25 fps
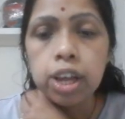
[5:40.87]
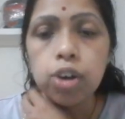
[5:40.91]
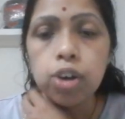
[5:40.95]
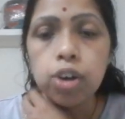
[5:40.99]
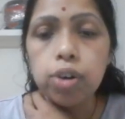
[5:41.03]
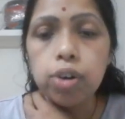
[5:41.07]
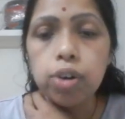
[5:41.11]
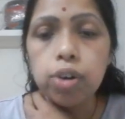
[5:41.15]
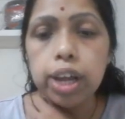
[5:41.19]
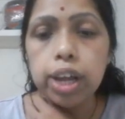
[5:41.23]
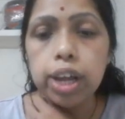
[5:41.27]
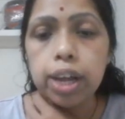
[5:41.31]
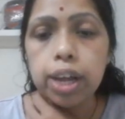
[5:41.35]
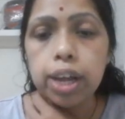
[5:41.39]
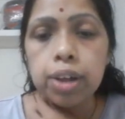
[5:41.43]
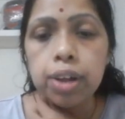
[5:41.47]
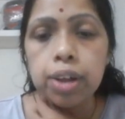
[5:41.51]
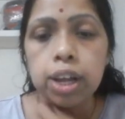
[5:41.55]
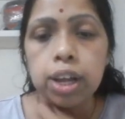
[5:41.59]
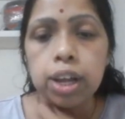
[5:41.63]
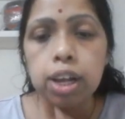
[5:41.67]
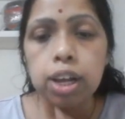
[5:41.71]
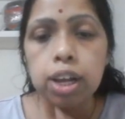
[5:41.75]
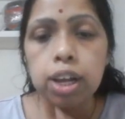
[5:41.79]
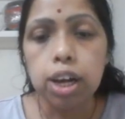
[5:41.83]
Okay,
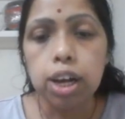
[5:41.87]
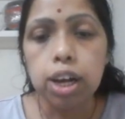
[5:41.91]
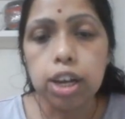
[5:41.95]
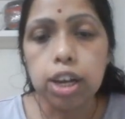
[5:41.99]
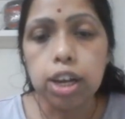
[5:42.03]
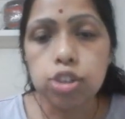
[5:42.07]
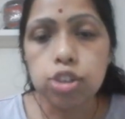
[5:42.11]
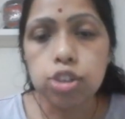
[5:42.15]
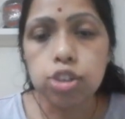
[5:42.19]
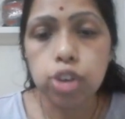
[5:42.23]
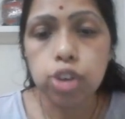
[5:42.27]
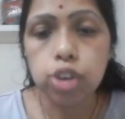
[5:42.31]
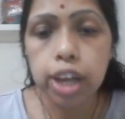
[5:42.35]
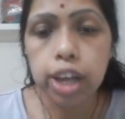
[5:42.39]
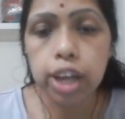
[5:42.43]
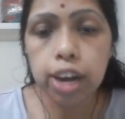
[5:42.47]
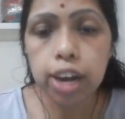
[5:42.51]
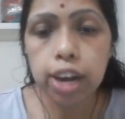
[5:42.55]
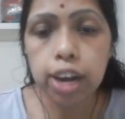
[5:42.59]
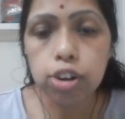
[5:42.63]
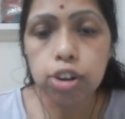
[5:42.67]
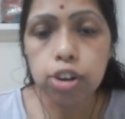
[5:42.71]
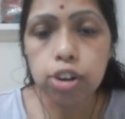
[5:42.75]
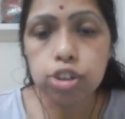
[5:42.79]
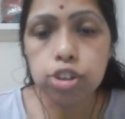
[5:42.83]
so here
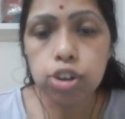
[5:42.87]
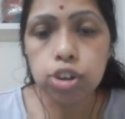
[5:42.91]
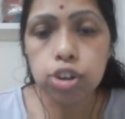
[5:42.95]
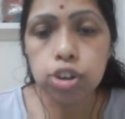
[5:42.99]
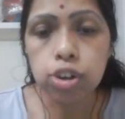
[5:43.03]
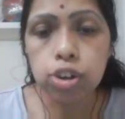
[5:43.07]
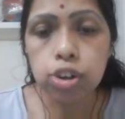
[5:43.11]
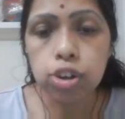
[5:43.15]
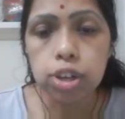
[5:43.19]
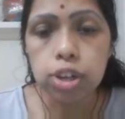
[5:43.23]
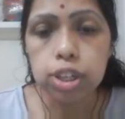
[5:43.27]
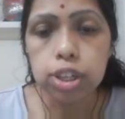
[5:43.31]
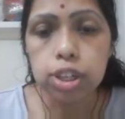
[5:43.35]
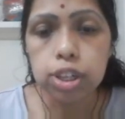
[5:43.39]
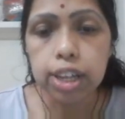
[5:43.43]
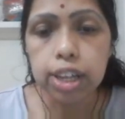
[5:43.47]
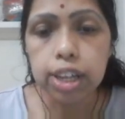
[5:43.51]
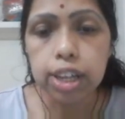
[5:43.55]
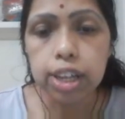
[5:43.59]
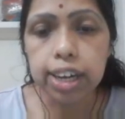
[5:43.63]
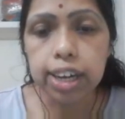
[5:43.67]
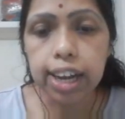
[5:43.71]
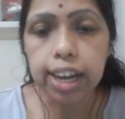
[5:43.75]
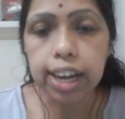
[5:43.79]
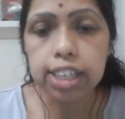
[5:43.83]
also the
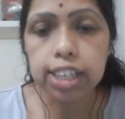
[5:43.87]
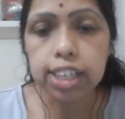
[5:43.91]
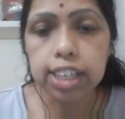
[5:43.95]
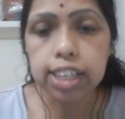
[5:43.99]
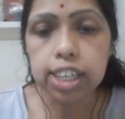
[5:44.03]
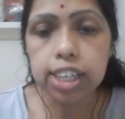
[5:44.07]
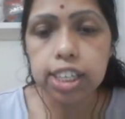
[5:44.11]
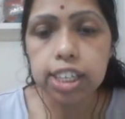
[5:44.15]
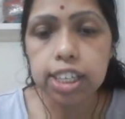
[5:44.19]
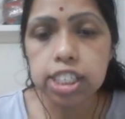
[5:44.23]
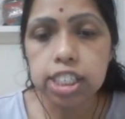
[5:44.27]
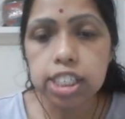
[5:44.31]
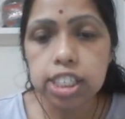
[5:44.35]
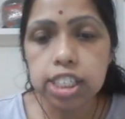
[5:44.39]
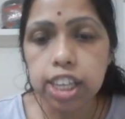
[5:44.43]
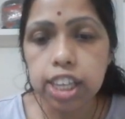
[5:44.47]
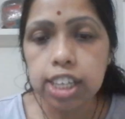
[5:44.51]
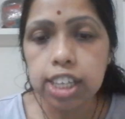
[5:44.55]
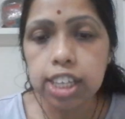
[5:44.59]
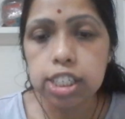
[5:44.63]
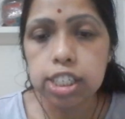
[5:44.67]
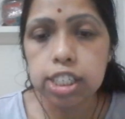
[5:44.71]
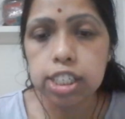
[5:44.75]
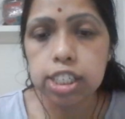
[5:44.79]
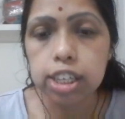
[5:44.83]
direction is
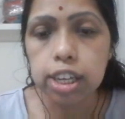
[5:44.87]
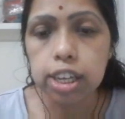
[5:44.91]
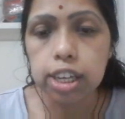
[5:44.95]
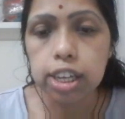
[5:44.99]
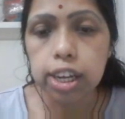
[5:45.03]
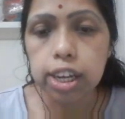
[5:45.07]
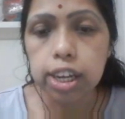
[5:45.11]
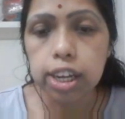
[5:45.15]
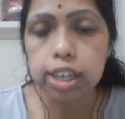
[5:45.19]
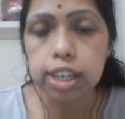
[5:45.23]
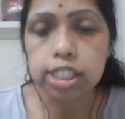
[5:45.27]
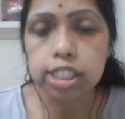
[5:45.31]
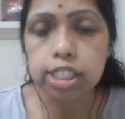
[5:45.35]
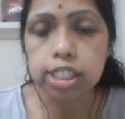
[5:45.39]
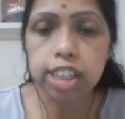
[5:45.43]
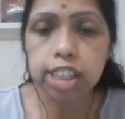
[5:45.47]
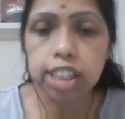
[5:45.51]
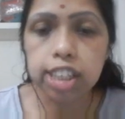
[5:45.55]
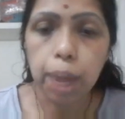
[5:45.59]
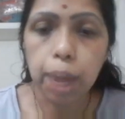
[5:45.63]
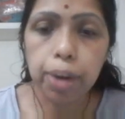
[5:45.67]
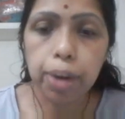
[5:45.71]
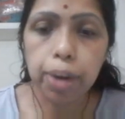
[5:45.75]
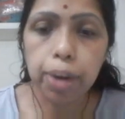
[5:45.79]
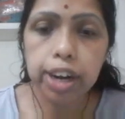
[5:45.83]
changed, it's
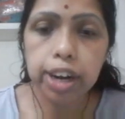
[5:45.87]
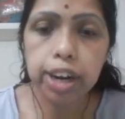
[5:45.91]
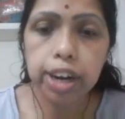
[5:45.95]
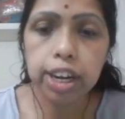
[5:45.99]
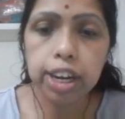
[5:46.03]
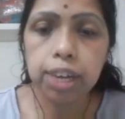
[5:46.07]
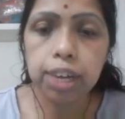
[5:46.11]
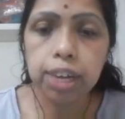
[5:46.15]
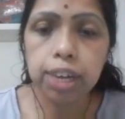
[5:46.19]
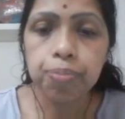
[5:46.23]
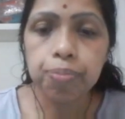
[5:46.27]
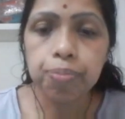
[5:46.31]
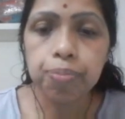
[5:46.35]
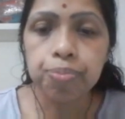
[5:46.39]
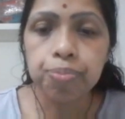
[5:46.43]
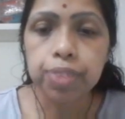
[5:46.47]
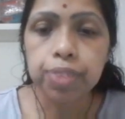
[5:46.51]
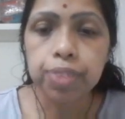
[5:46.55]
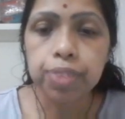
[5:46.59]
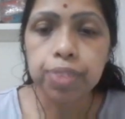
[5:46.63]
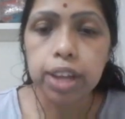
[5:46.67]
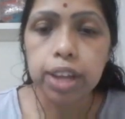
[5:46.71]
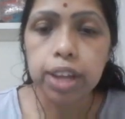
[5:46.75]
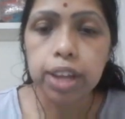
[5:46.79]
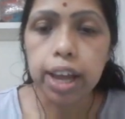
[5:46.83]
diverted
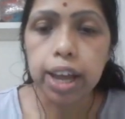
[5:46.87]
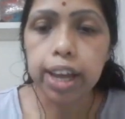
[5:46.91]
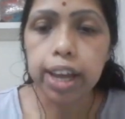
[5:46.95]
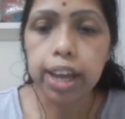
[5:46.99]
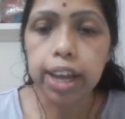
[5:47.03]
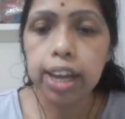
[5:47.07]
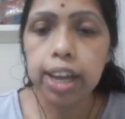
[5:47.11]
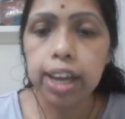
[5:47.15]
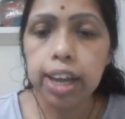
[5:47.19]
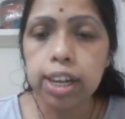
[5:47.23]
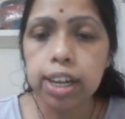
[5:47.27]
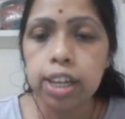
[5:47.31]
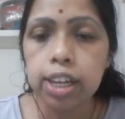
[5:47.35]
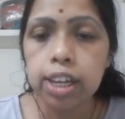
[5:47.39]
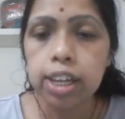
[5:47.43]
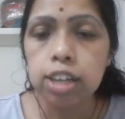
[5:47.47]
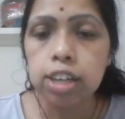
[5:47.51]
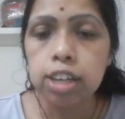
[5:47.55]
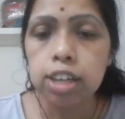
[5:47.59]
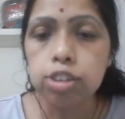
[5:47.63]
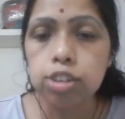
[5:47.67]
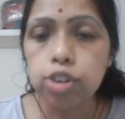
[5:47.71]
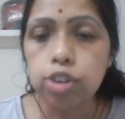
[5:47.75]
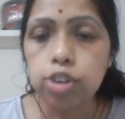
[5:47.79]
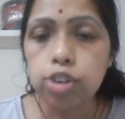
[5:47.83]
again.
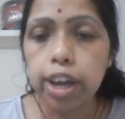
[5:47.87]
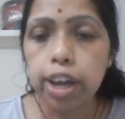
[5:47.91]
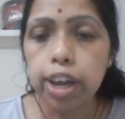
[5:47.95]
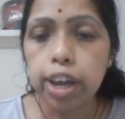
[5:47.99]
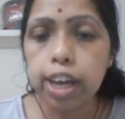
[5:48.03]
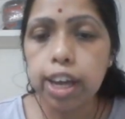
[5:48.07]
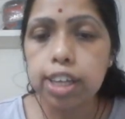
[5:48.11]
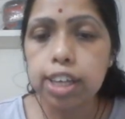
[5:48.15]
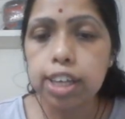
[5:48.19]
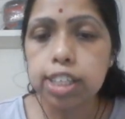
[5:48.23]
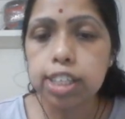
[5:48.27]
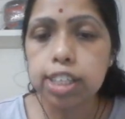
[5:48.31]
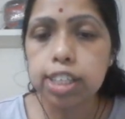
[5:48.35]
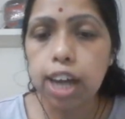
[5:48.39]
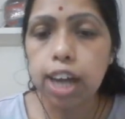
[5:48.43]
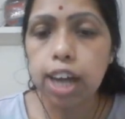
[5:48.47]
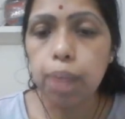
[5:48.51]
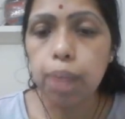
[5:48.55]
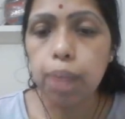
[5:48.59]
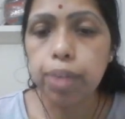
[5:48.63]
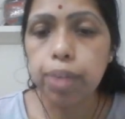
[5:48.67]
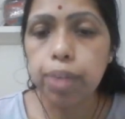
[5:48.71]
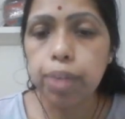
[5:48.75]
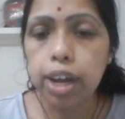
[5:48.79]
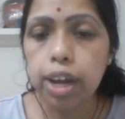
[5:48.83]
So again it's
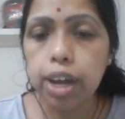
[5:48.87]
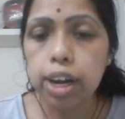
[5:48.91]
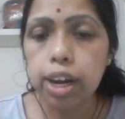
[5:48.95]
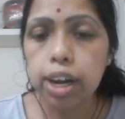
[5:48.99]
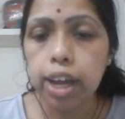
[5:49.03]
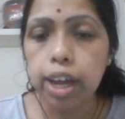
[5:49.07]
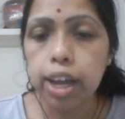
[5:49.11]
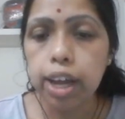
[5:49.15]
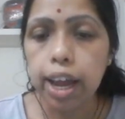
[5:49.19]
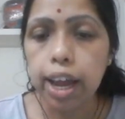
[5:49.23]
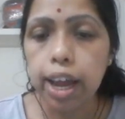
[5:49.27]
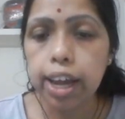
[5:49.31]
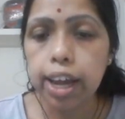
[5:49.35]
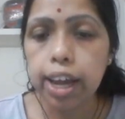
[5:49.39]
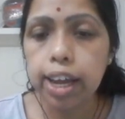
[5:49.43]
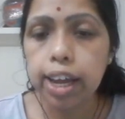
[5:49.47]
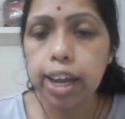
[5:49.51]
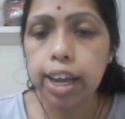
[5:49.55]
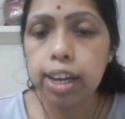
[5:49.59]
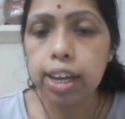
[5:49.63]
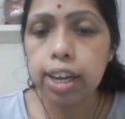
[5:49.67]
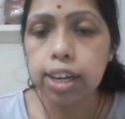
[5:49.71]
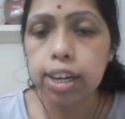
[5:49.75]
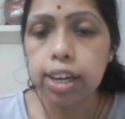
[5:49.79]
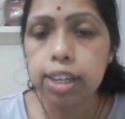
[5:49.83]
come here,
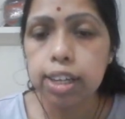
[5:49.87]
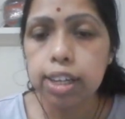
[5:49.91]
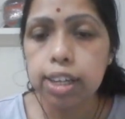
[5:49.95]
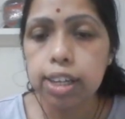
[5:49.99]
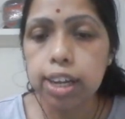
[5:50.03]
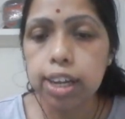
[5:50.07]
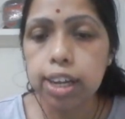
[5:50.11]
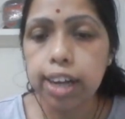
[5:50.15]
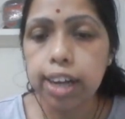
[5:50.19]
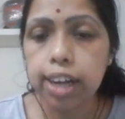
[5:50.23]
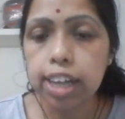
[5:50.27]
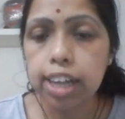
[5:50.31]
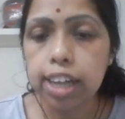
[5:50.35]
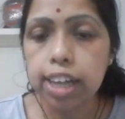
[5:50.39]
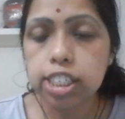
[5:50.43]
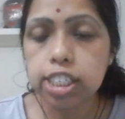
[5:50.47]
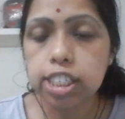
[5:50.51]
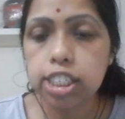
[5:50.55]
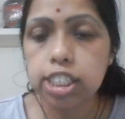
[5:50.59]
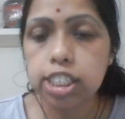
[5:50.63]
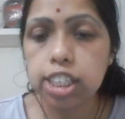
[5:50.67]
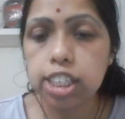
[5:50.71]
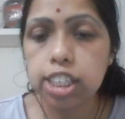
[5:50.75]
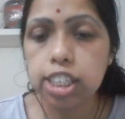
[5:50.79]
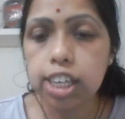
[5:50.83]
again the direction is
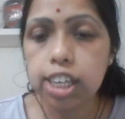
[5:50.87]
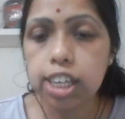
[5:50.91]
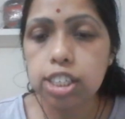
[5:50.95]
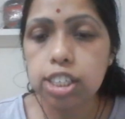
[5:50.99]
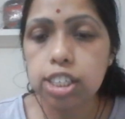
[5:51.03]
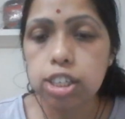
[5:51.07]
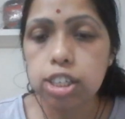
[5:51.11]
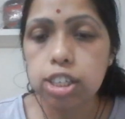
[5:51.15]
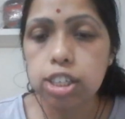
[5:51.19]
changed.